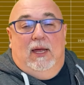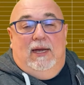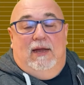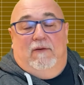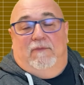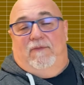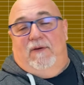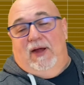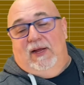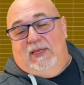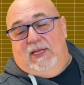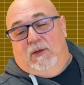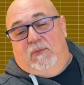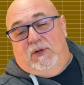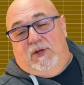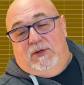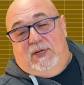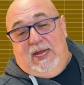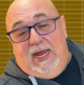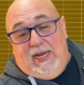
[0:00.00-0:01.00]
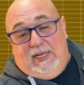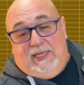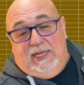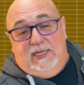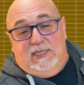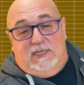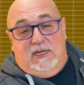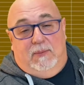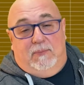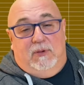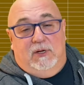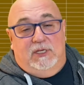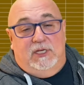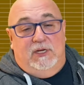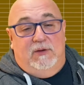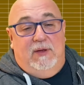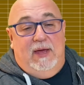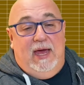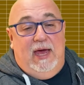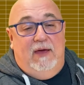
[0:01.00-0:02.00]
Now, finally, when you take these numbers
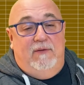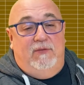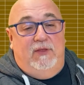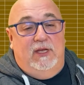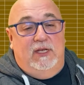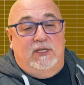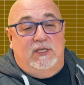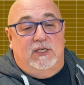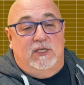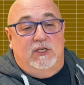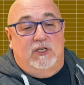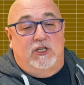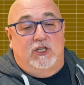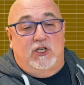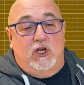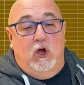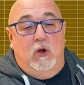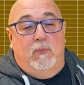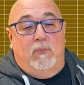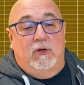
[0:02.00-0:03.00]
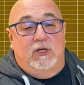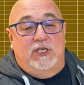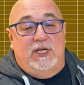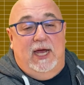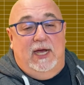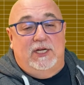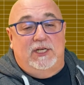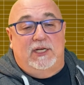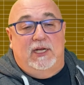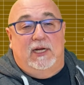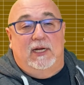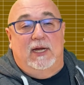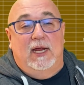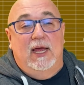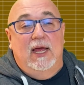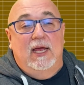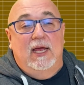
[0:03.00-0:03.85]
and you have this show projection,